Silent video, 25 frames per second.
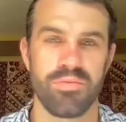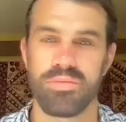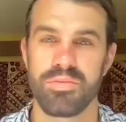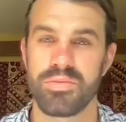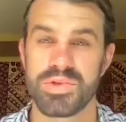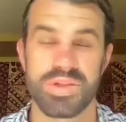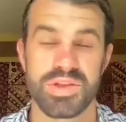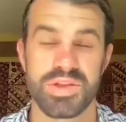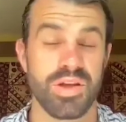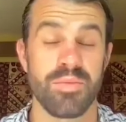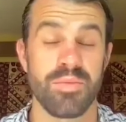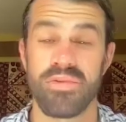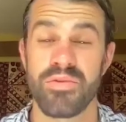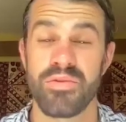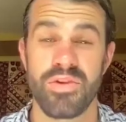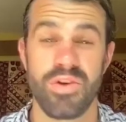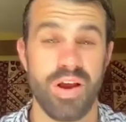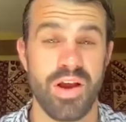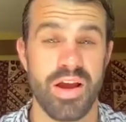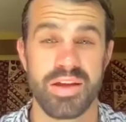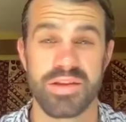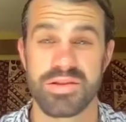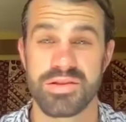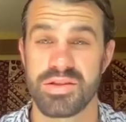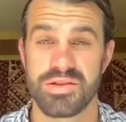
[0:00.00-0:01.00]
some of
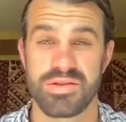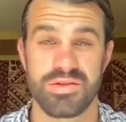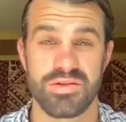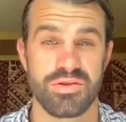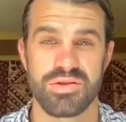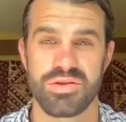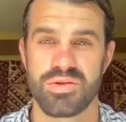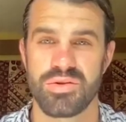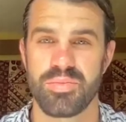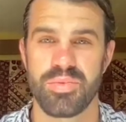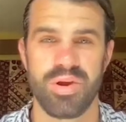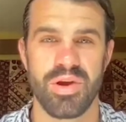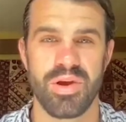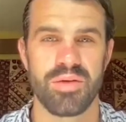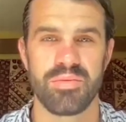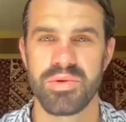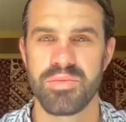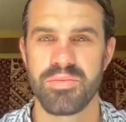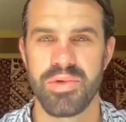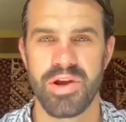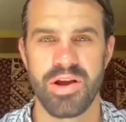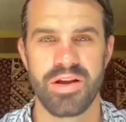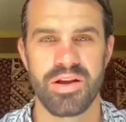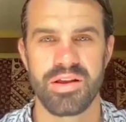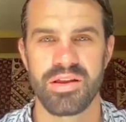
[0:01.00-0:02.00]
your ancestors are probably
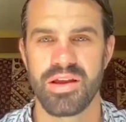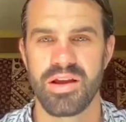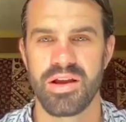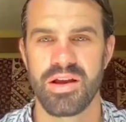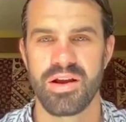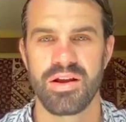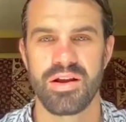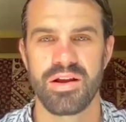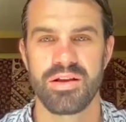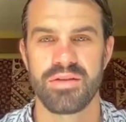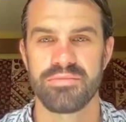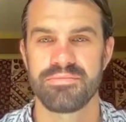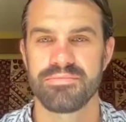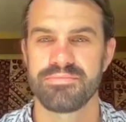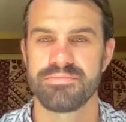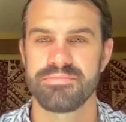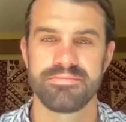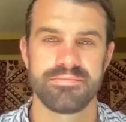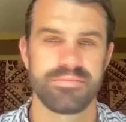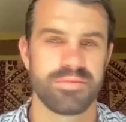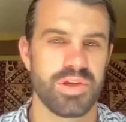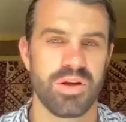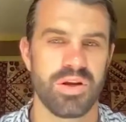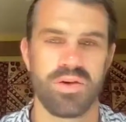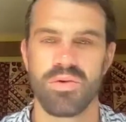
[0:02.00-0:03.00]
buried there,
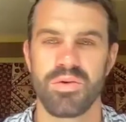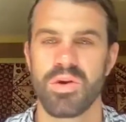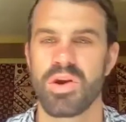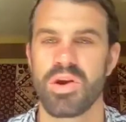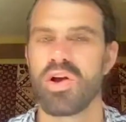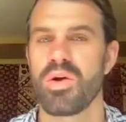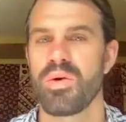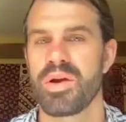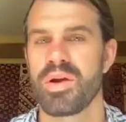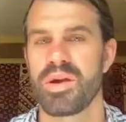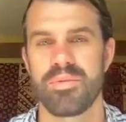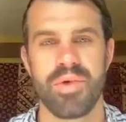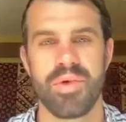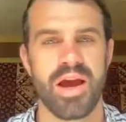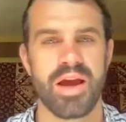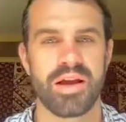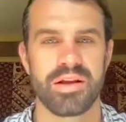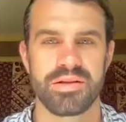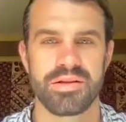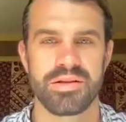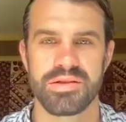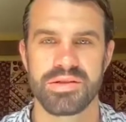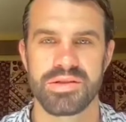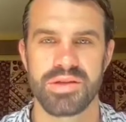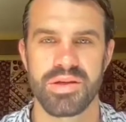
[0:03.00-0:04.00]
going
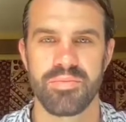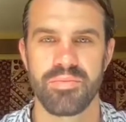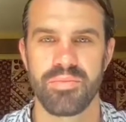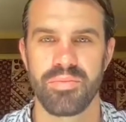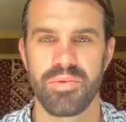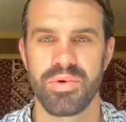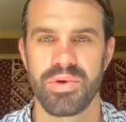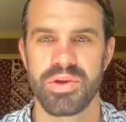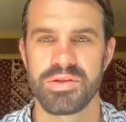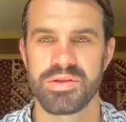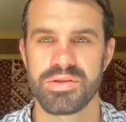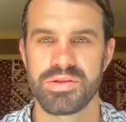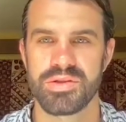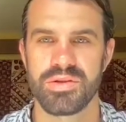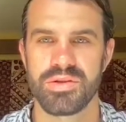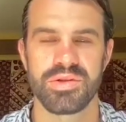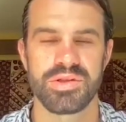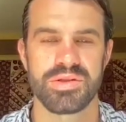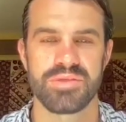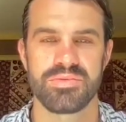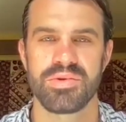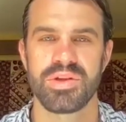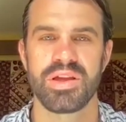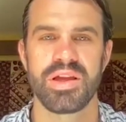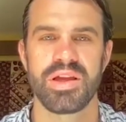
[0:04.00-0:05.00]
back to some point. So
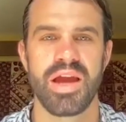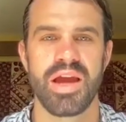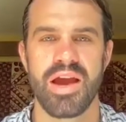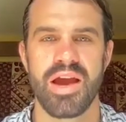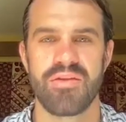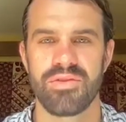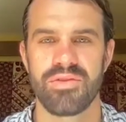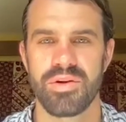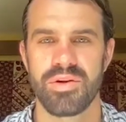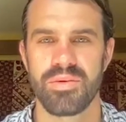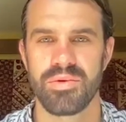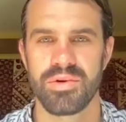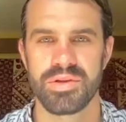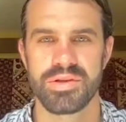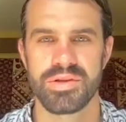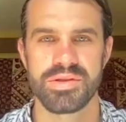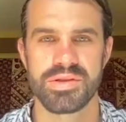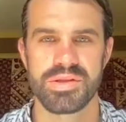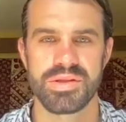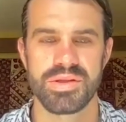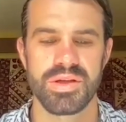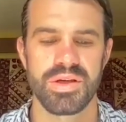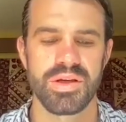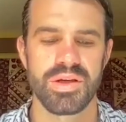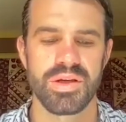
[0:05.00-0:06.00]
it's really
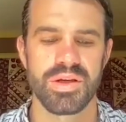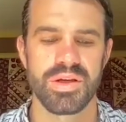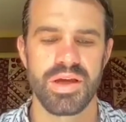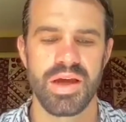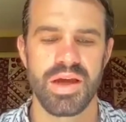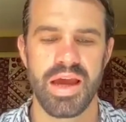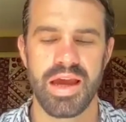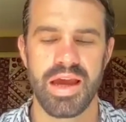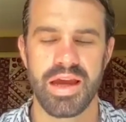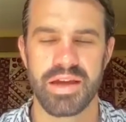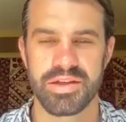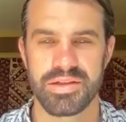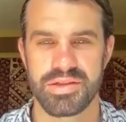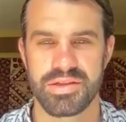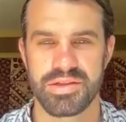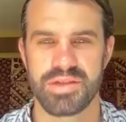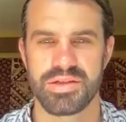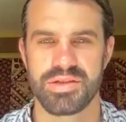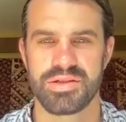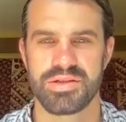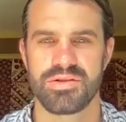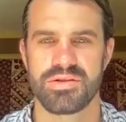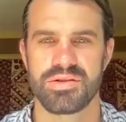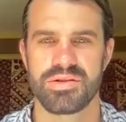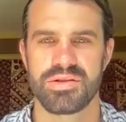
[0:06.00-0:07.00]
everyone's
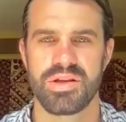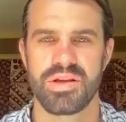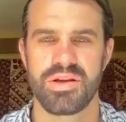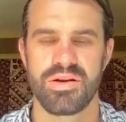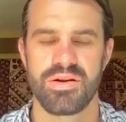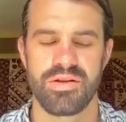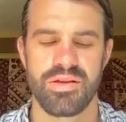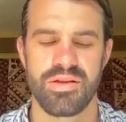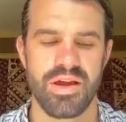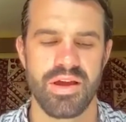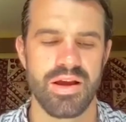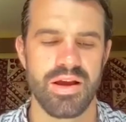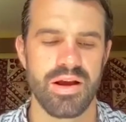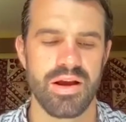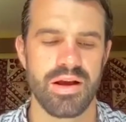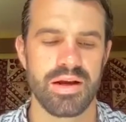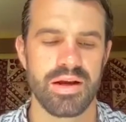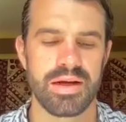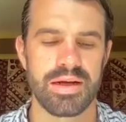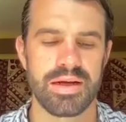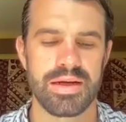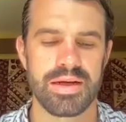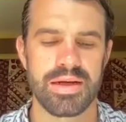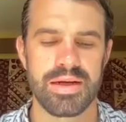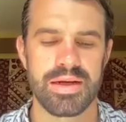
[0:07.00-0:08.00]
ancestors that are there.
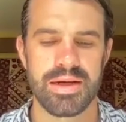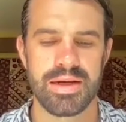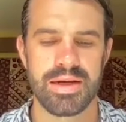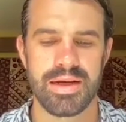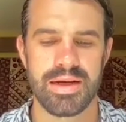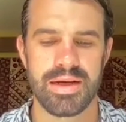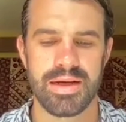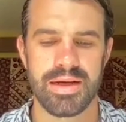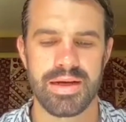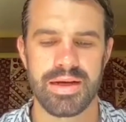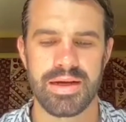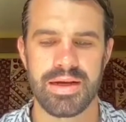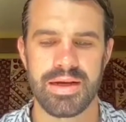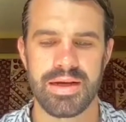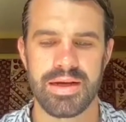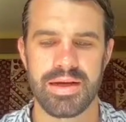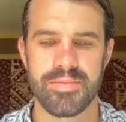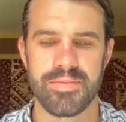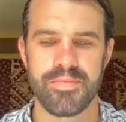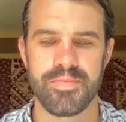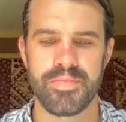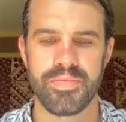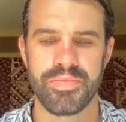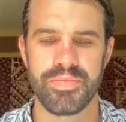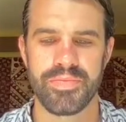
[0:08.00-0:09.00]

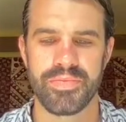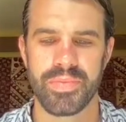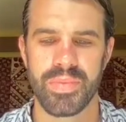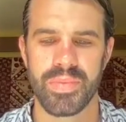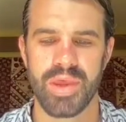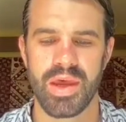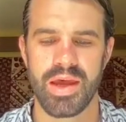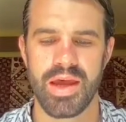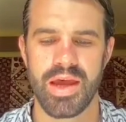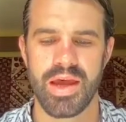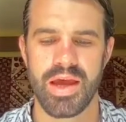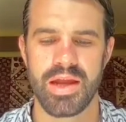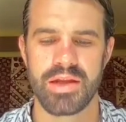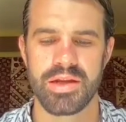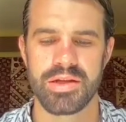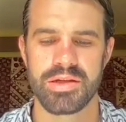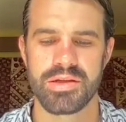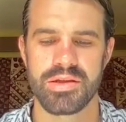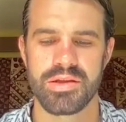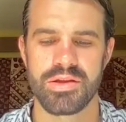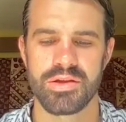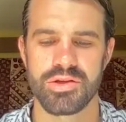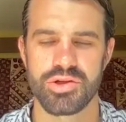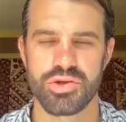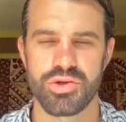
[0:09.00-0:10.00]
Mm-hmm. And
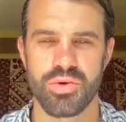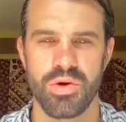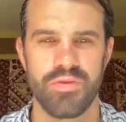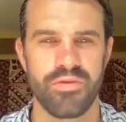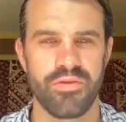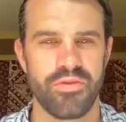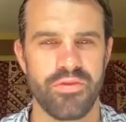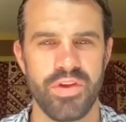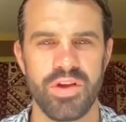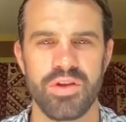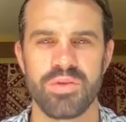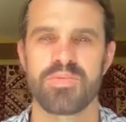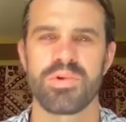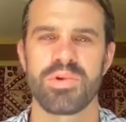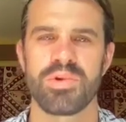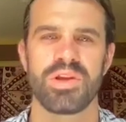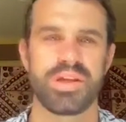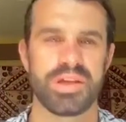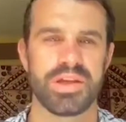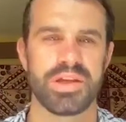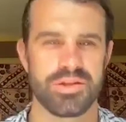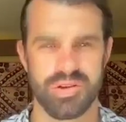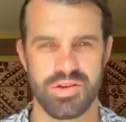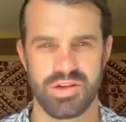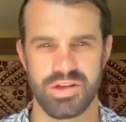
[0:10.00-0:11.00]
the short film
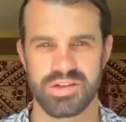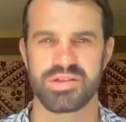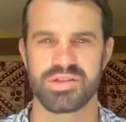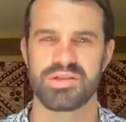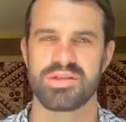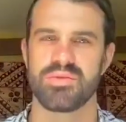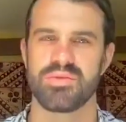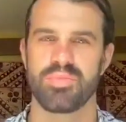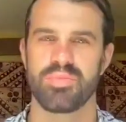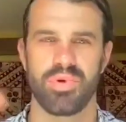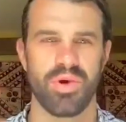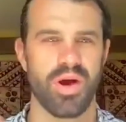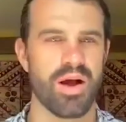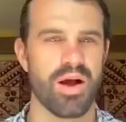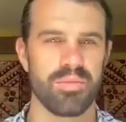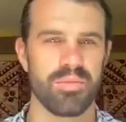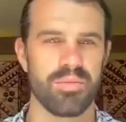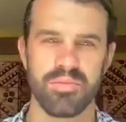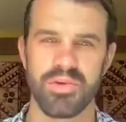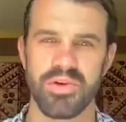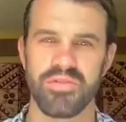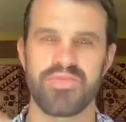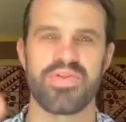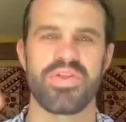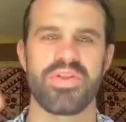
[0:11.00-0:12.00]
really addresses the
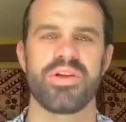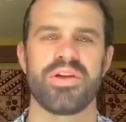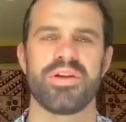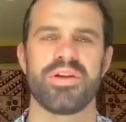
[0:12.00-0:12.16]
problem of